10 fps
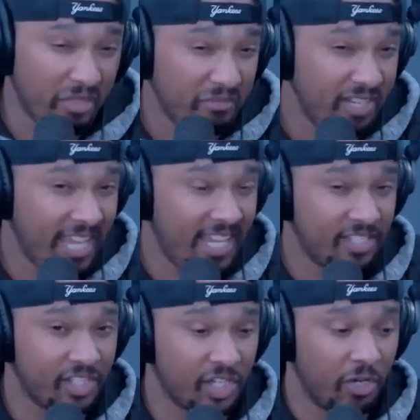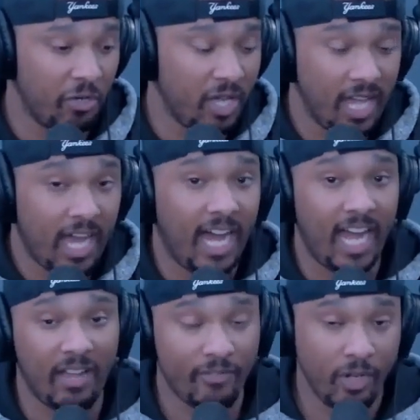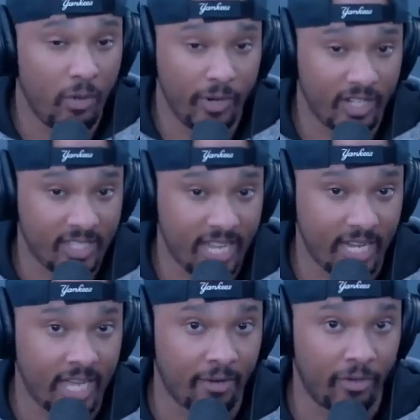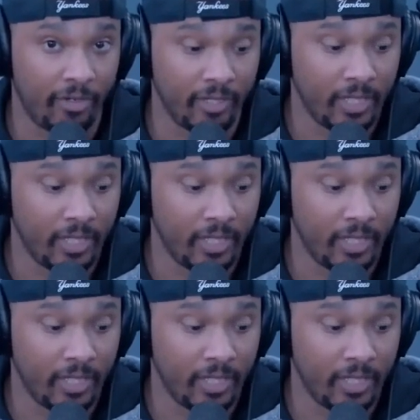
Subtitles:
3 days or so. I have nowhere to take it out on.